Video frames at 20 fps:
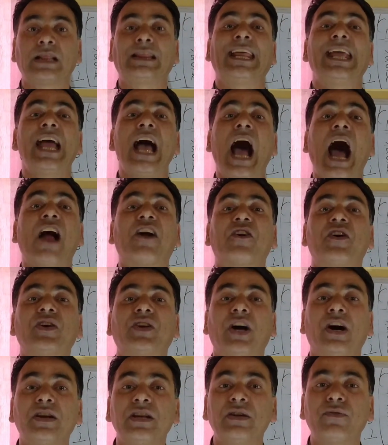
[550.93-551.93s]
They are
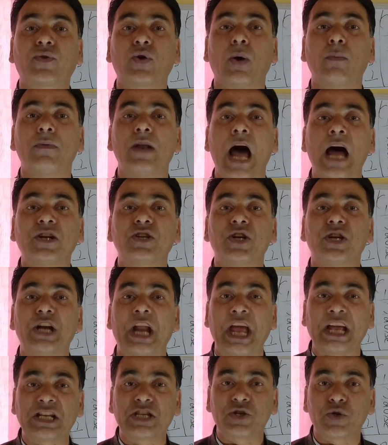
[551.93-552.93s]
returning from
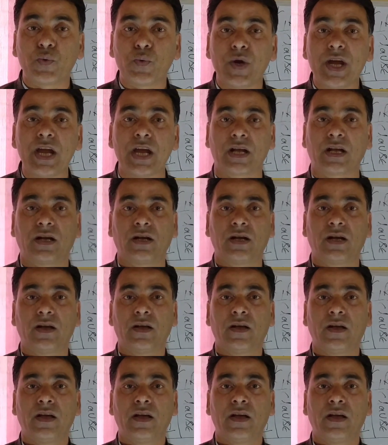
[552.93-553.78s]
London next week.